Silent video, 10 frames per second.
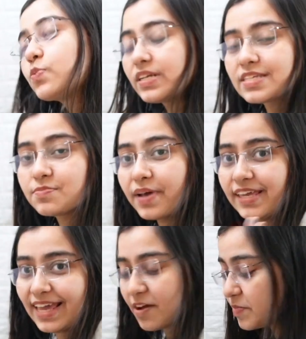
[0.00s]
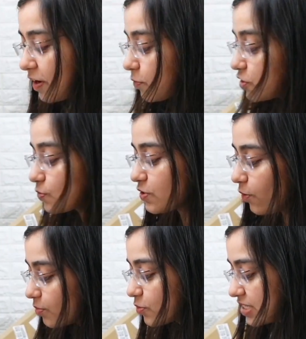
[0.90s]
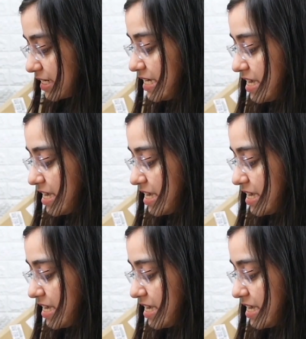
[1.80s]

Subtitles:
one is my camera, which was almost